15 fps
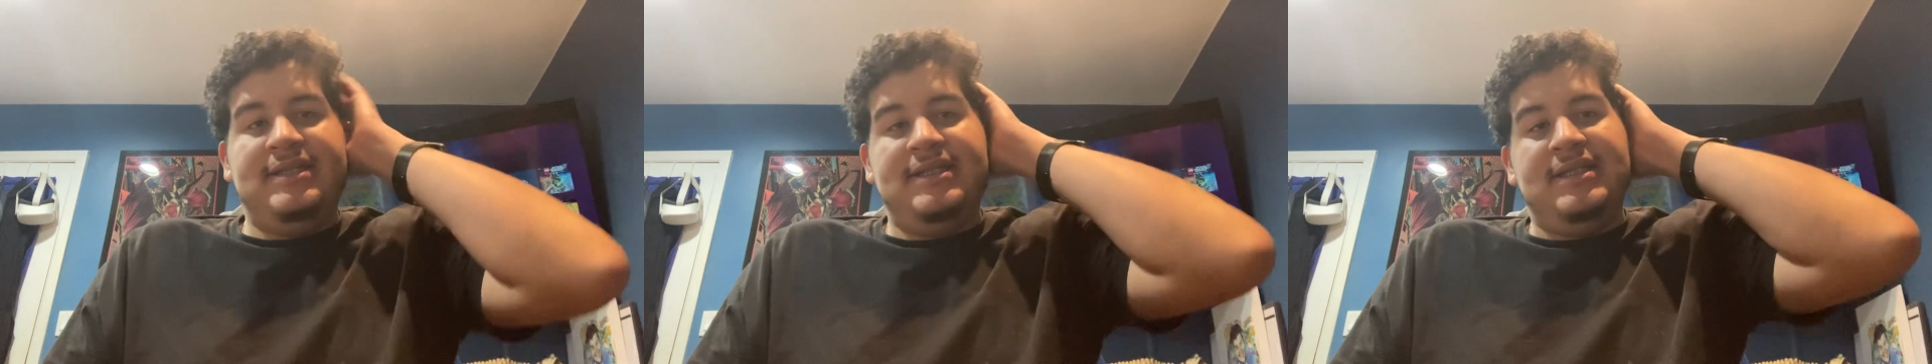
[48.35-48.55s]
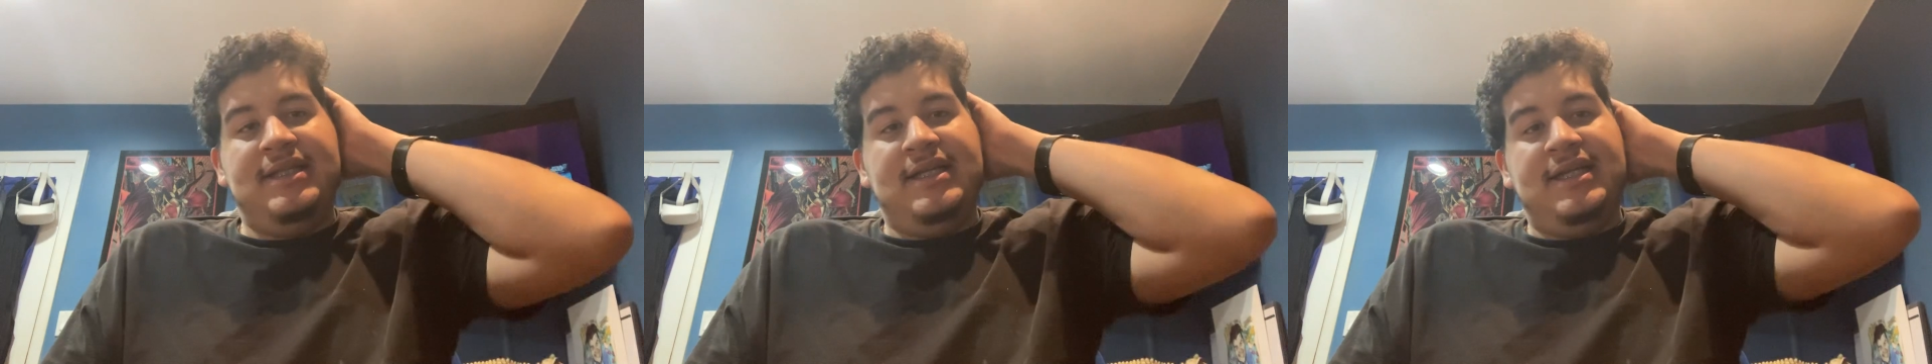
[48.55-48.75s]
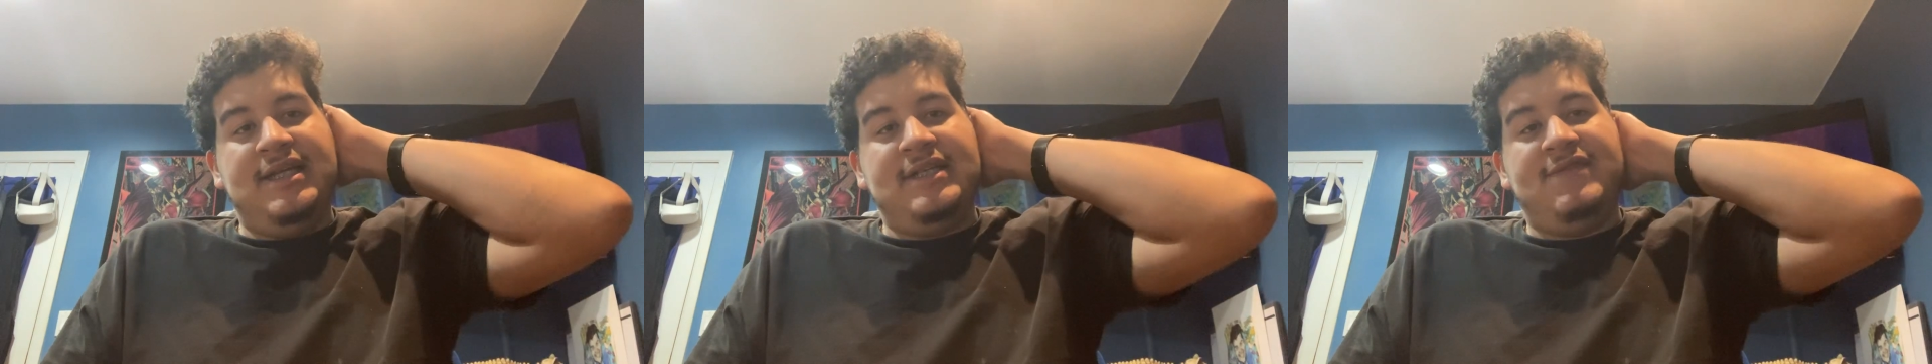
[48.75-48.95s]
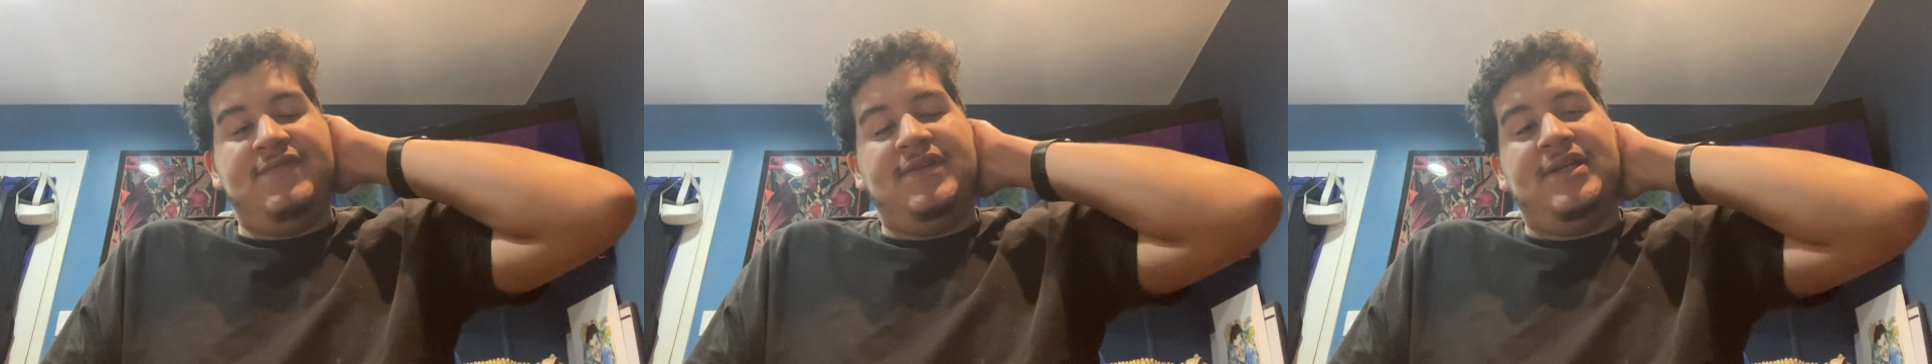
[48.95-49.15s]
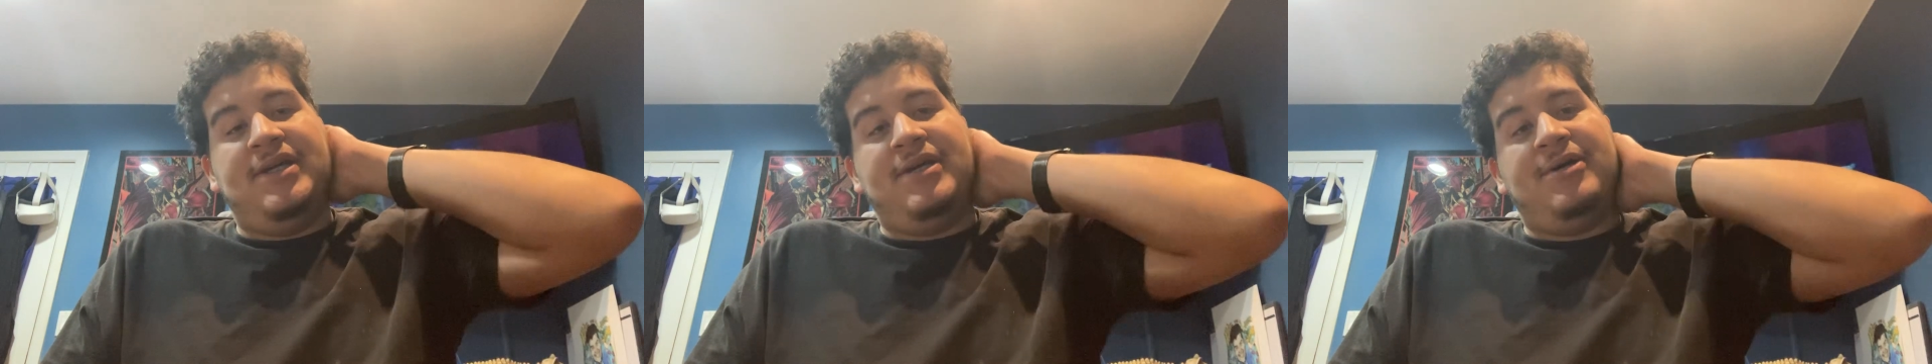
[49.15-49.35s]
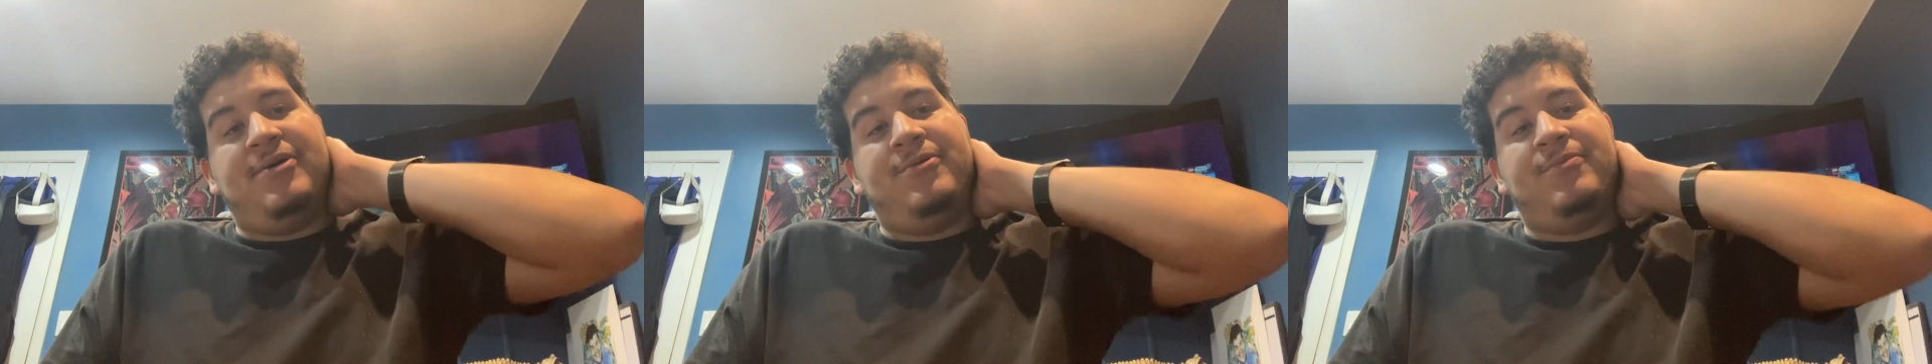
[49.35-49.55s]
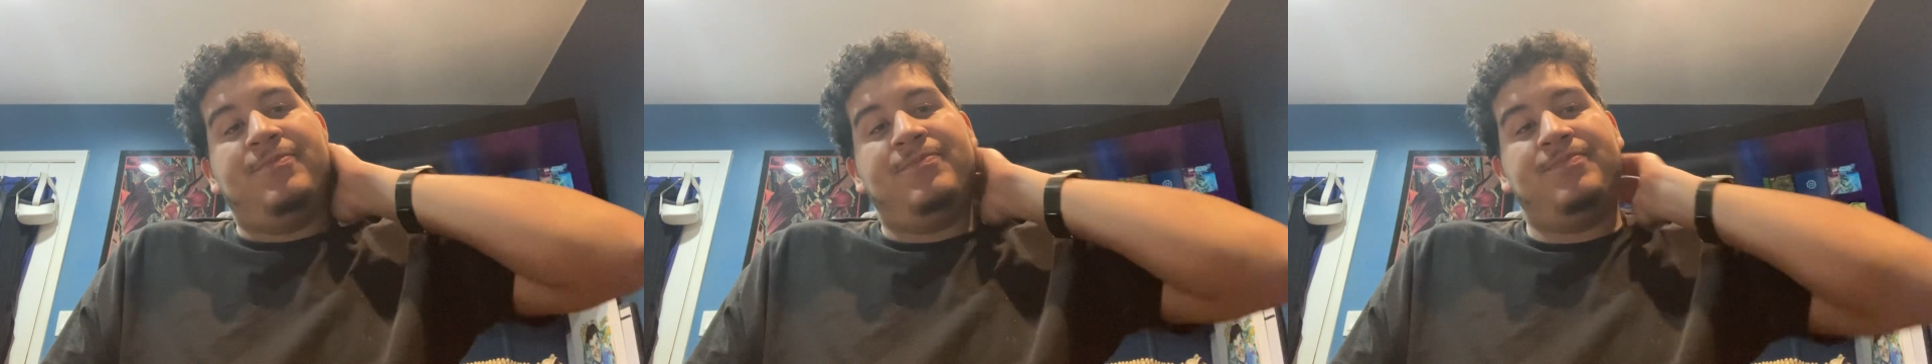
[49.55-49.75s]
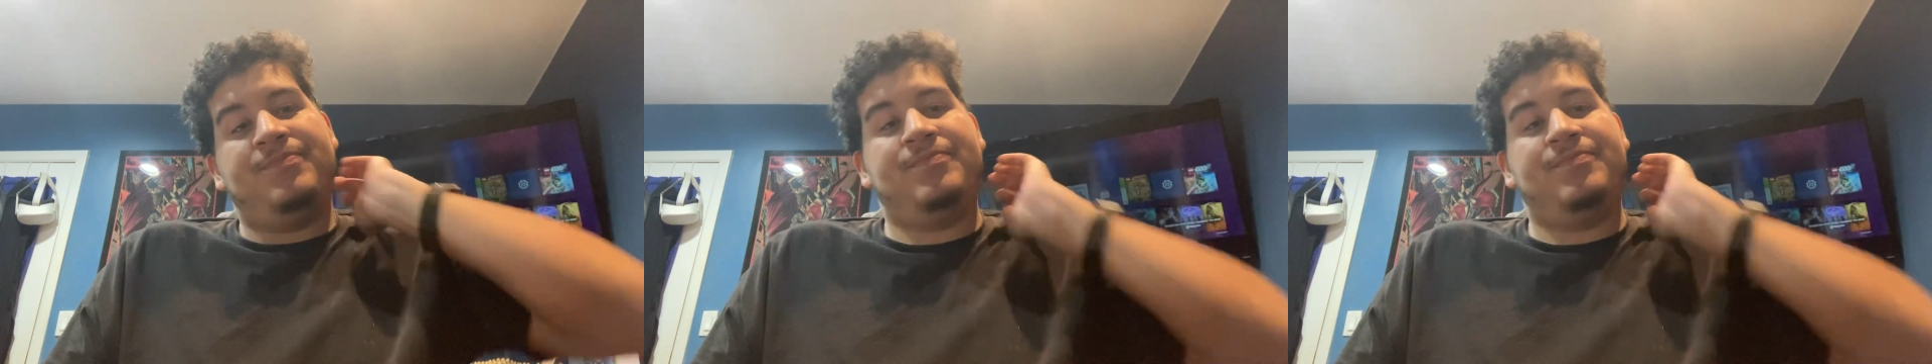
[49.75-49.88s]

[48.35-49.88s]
in the next video.